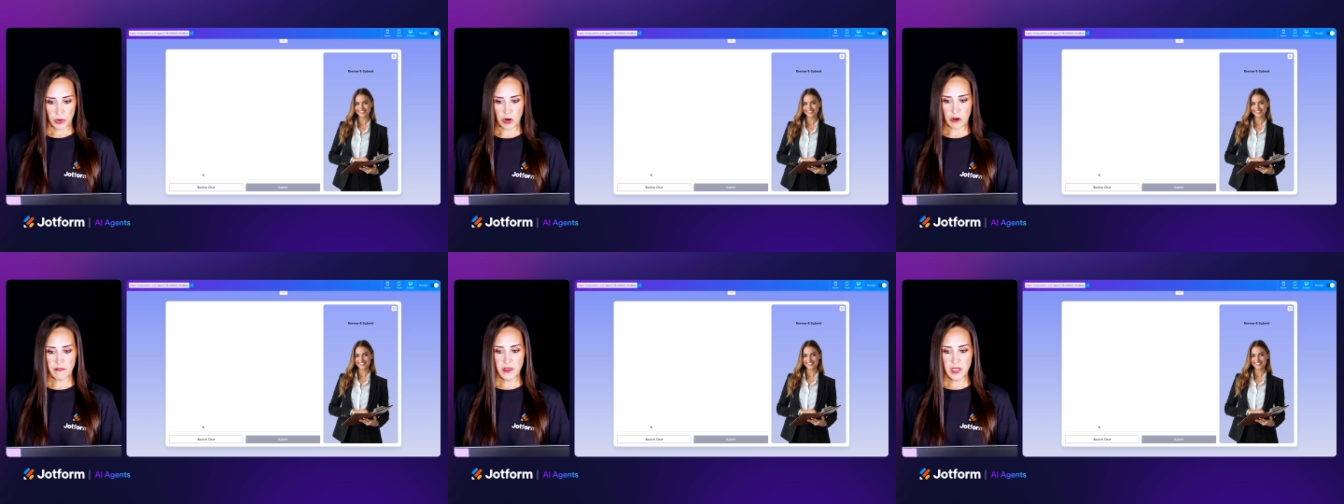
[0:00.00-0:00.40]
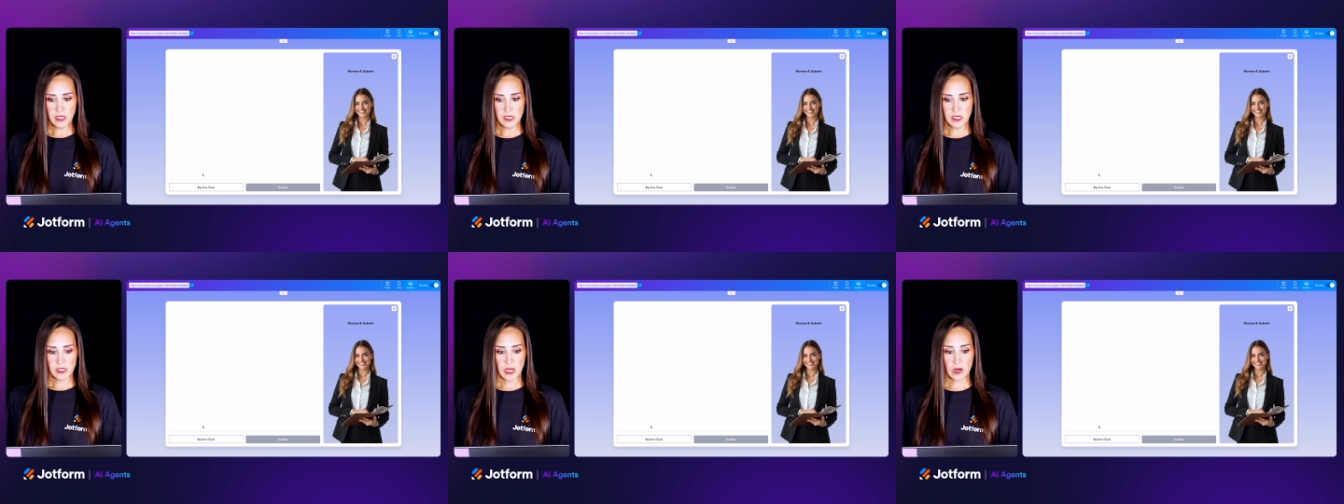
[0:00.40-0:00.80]

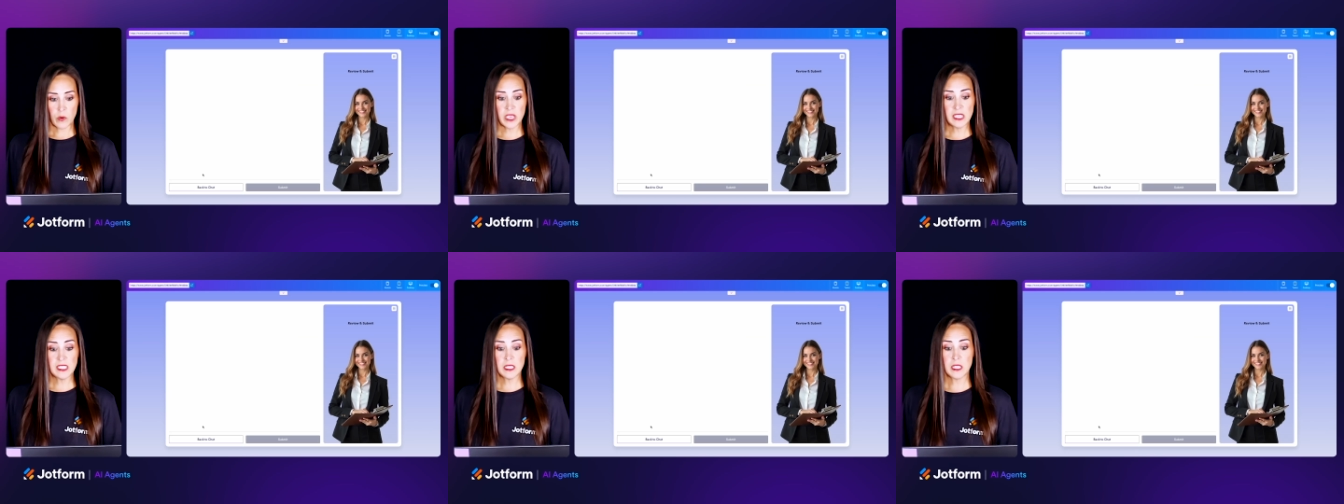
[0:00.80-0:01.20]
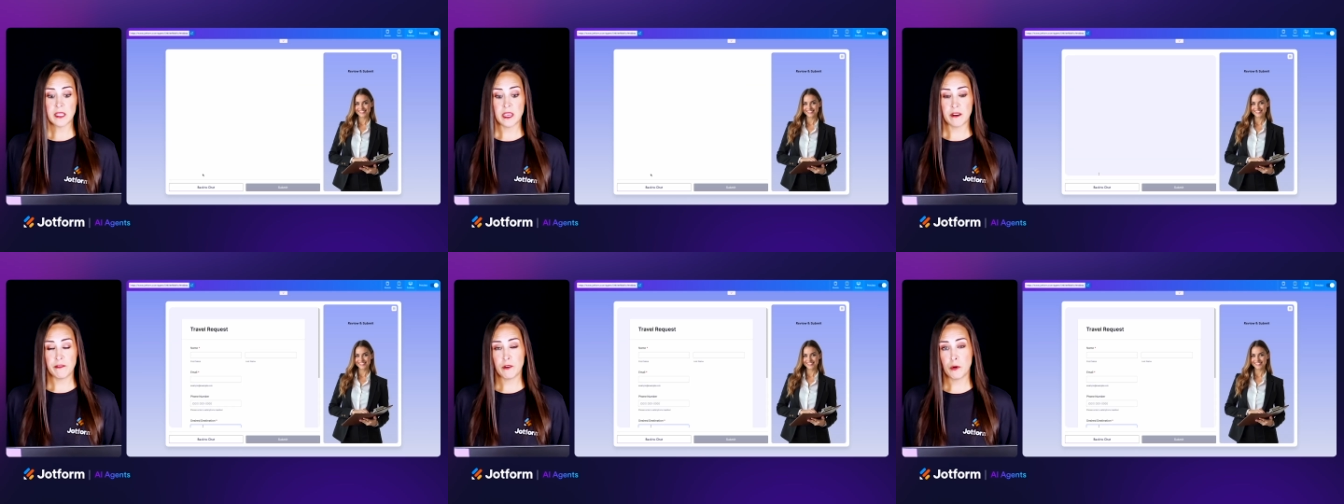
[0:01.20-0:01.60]
Perfect. And we can see
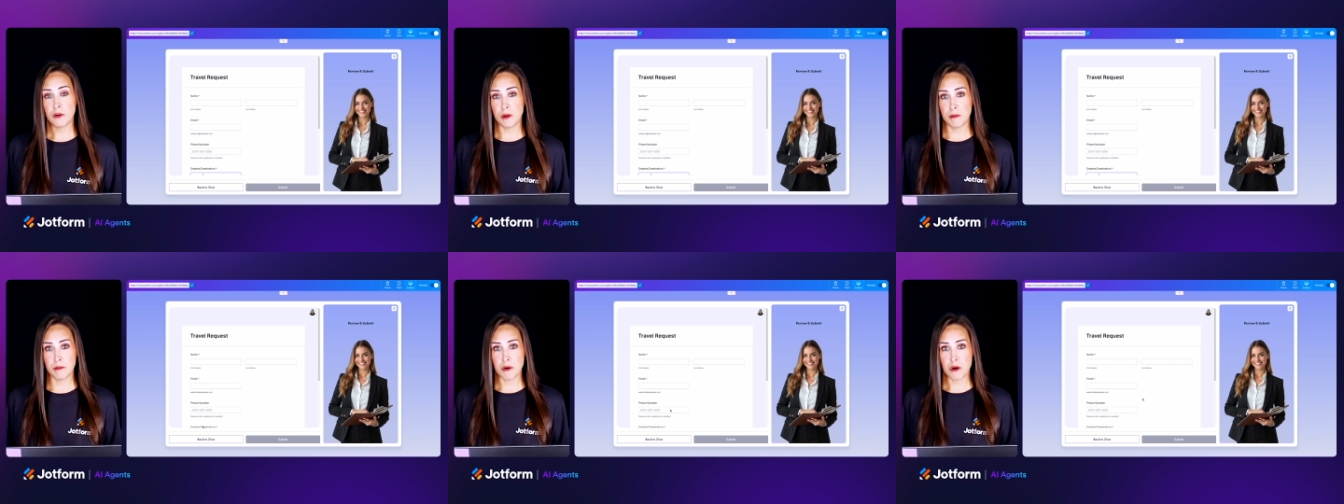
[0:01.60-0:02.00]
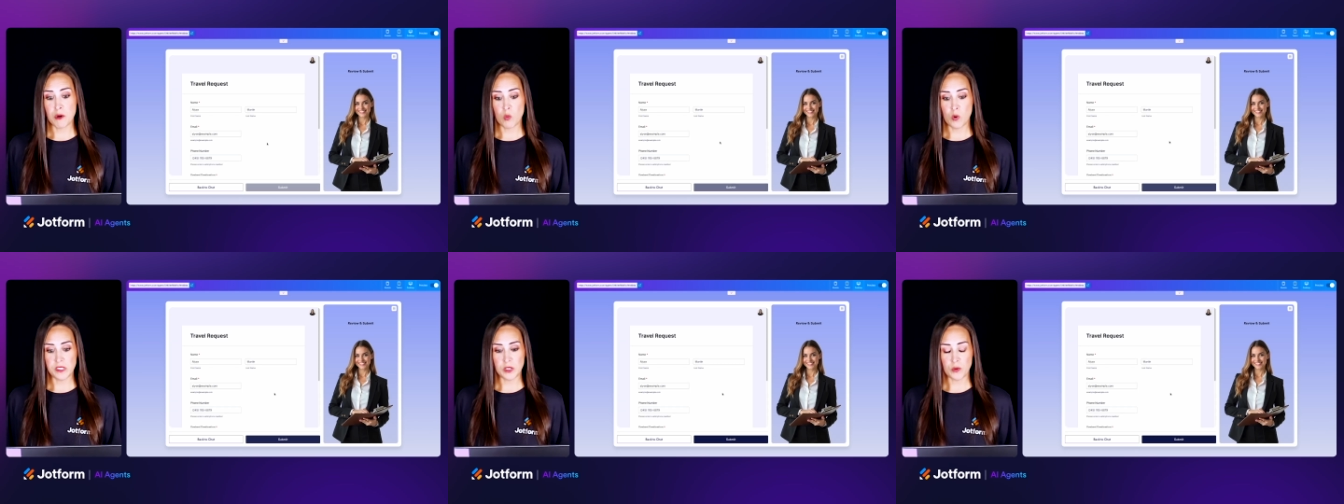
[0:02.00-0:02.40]
that that phone
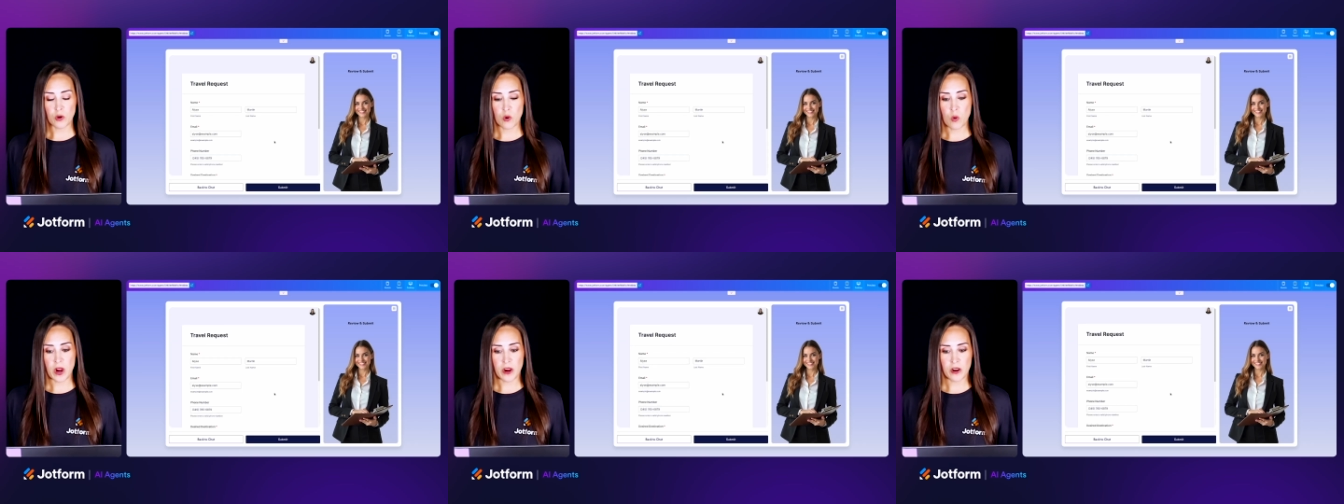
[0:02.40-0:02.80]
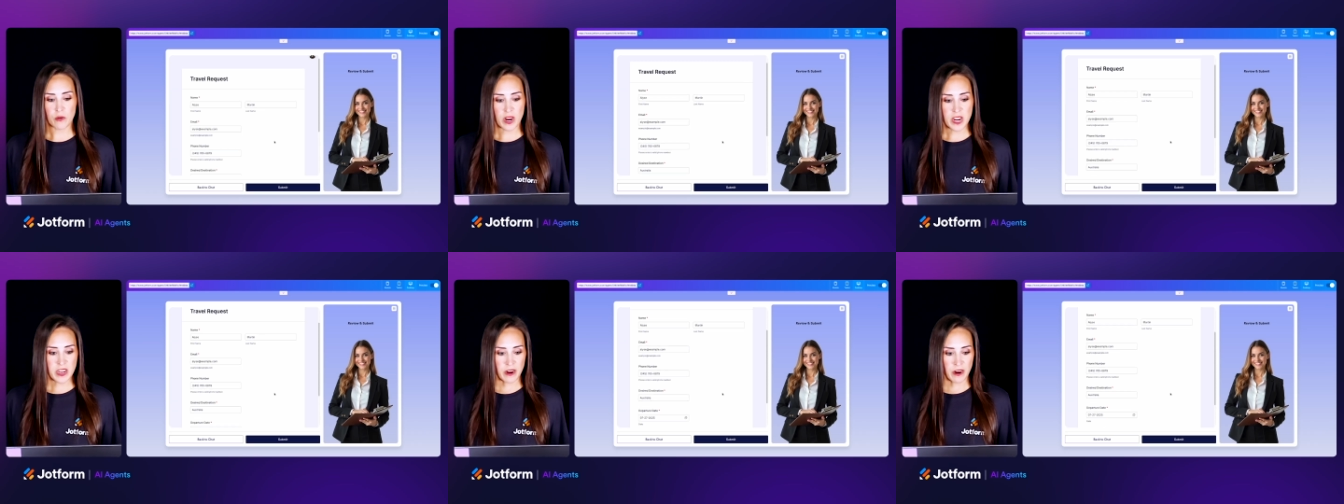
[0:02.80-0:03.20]
number wasn't
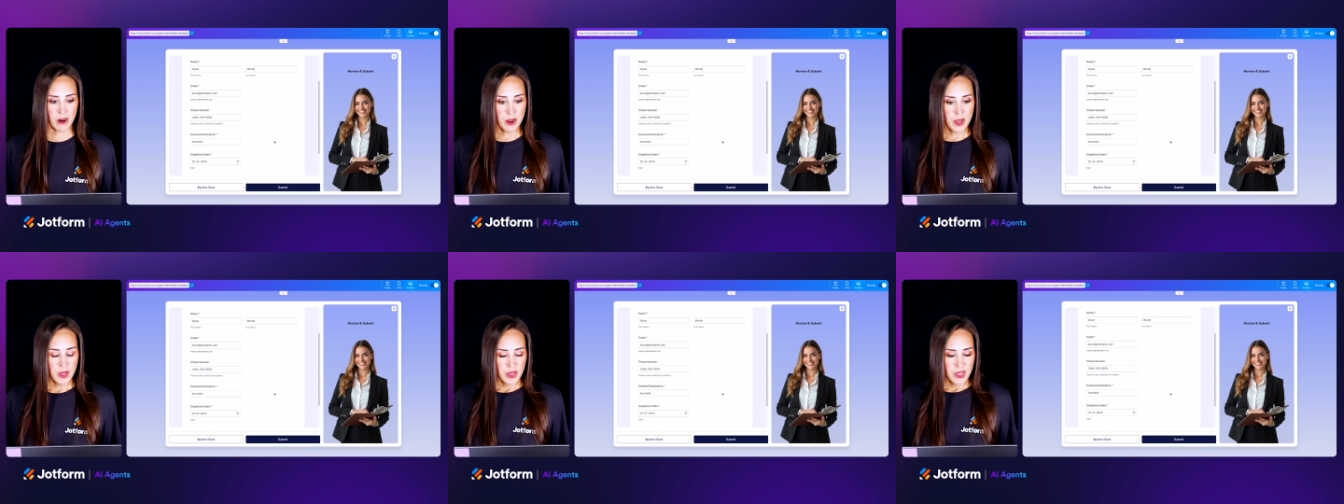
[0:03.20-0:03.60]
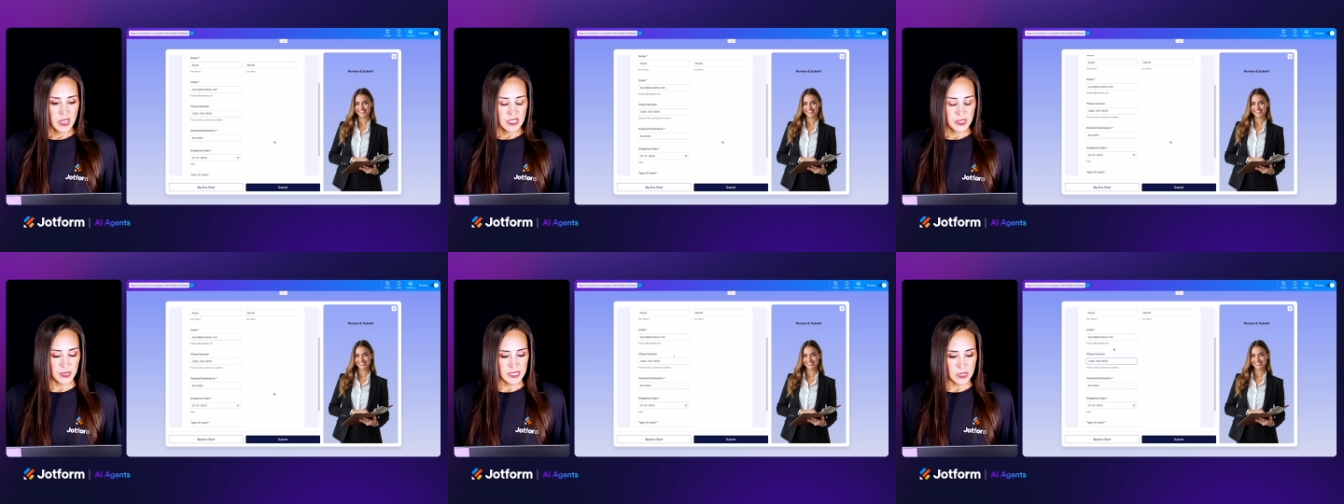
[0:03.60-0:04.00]
required right here.
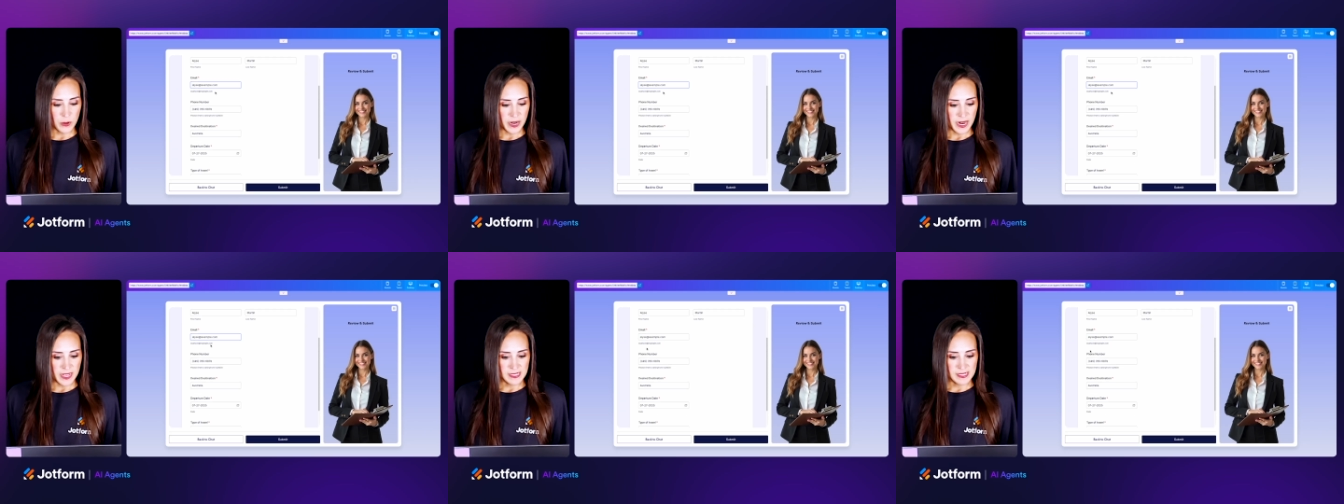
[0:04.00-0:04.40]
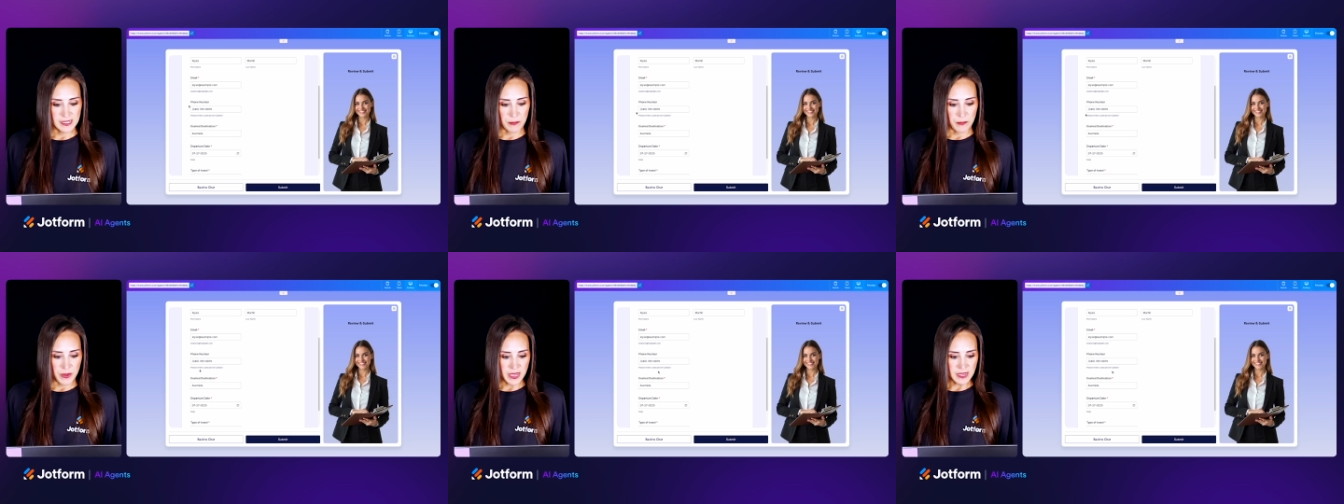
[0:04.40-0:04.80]
So let's go ahead and
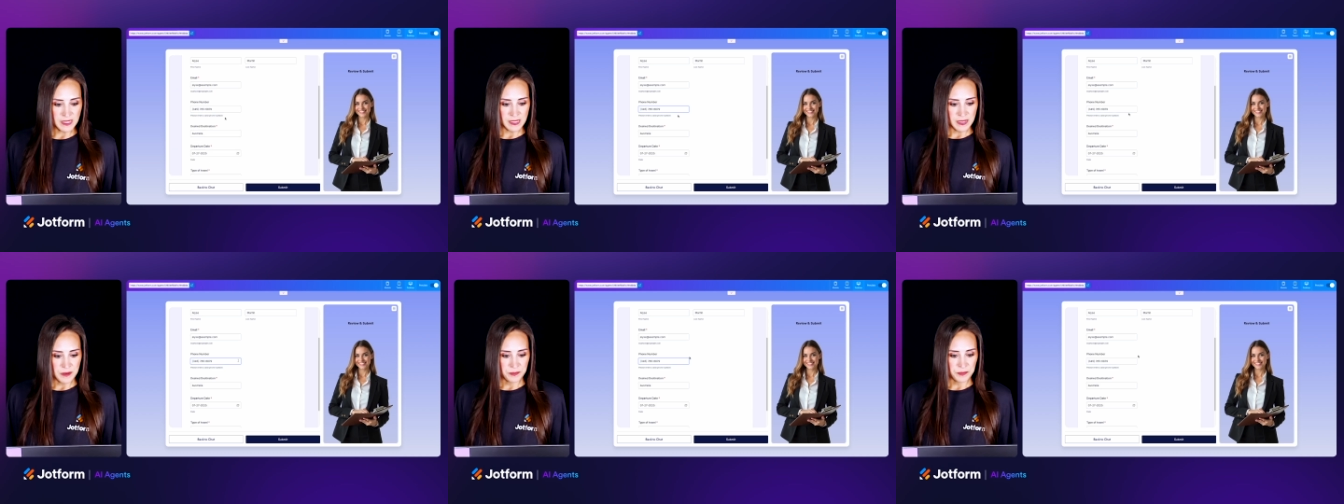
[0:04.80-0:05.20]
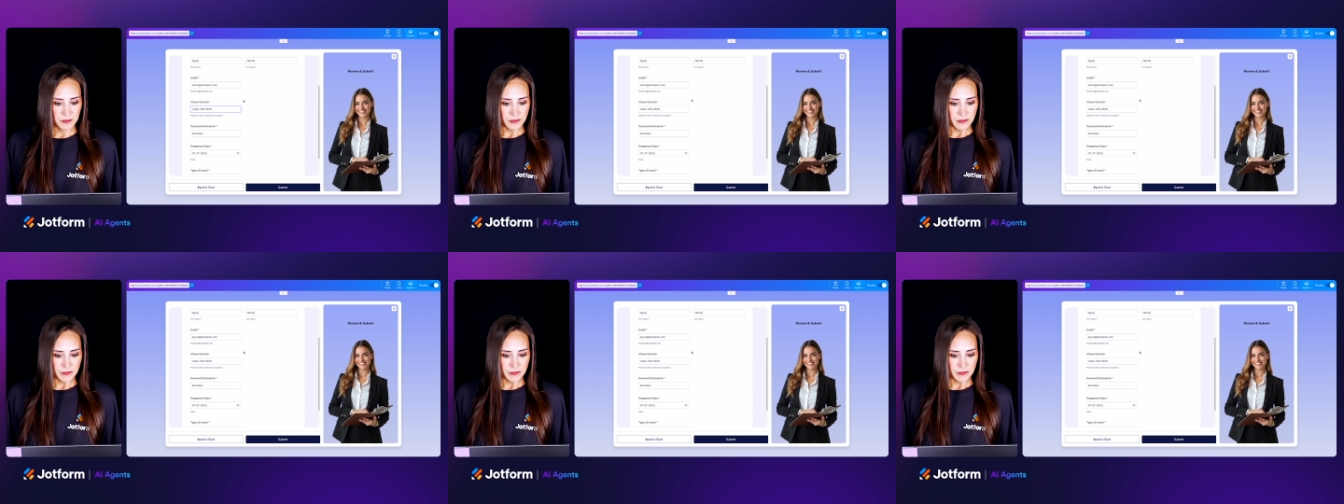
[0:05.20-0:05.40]
submit.